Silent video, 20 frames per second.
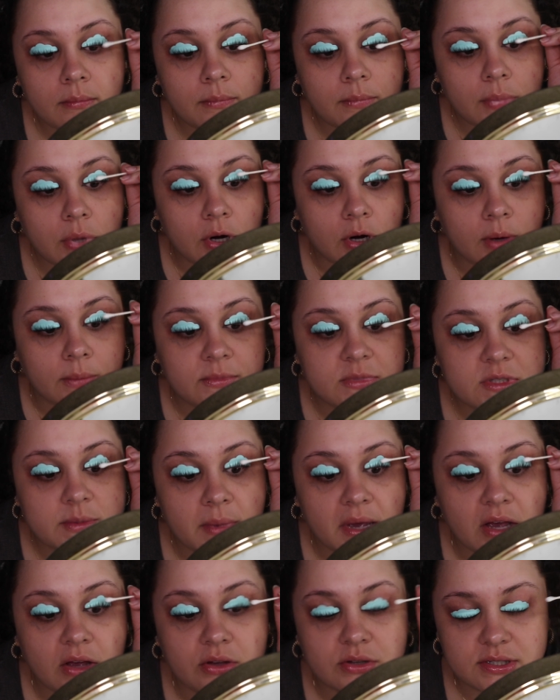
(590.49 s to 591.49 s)
Perm
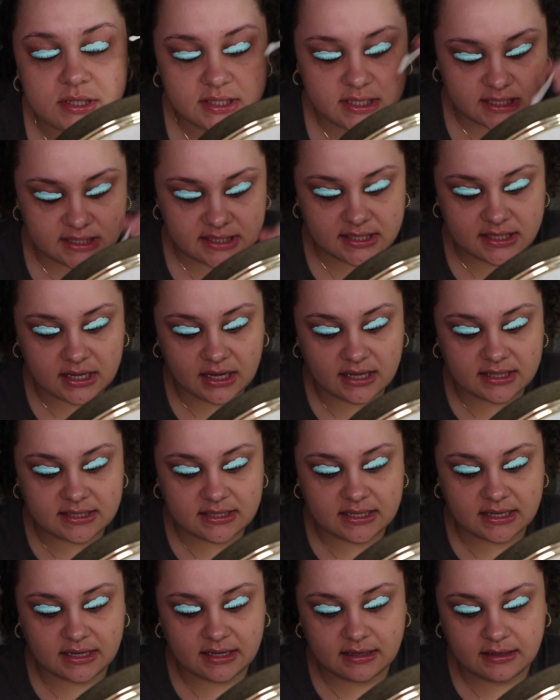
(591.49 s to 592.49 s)
smells
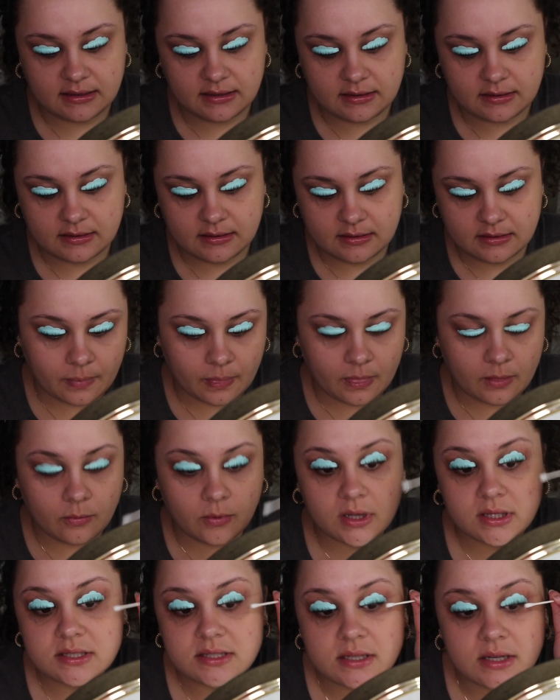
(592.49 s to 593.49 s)
disgusting.
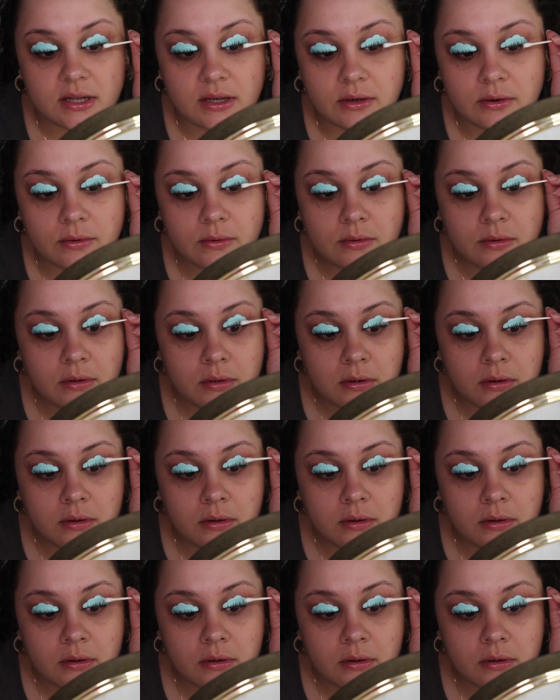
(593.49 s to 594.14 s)
What's new?